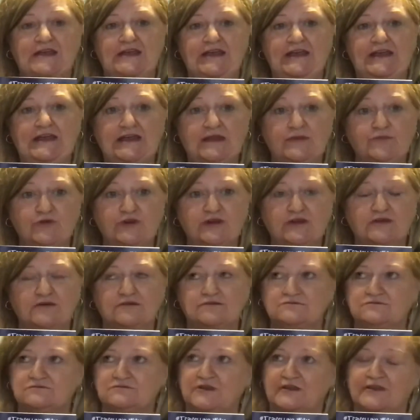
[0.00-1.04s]
in Limerick,
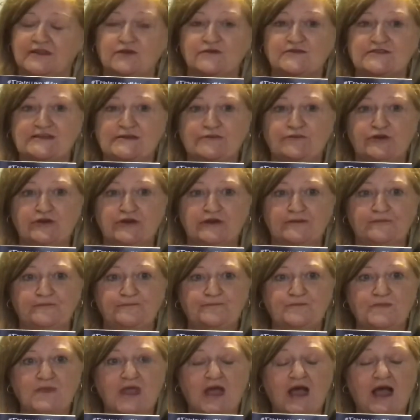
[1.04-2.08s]
I think it was Limerick,
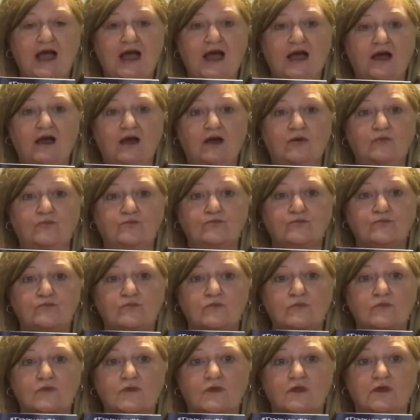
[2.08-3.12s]

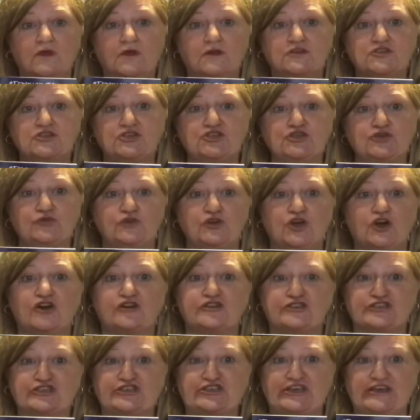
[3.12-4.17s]
to do an
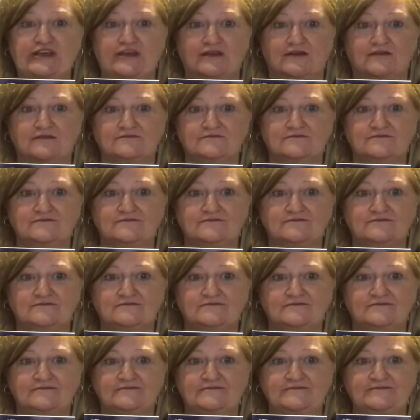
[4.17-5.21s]
Irish jig.
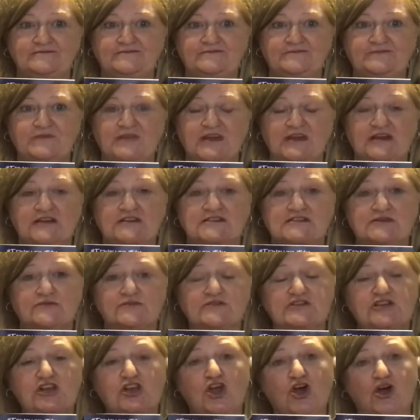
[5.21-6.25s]
So it
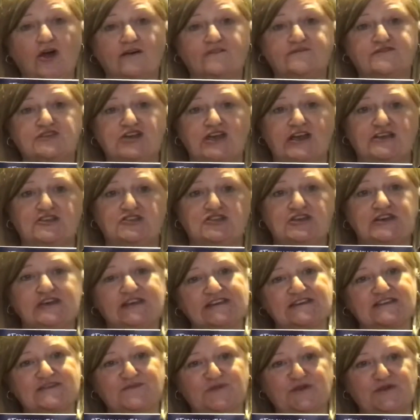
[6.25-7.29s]
was a life-changing
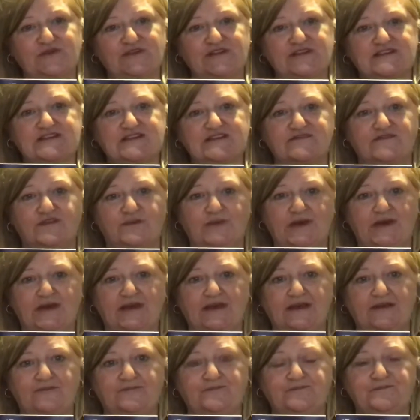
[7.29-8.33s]
experience for
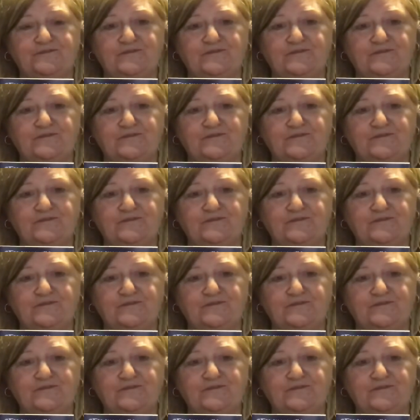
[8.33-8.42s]
me.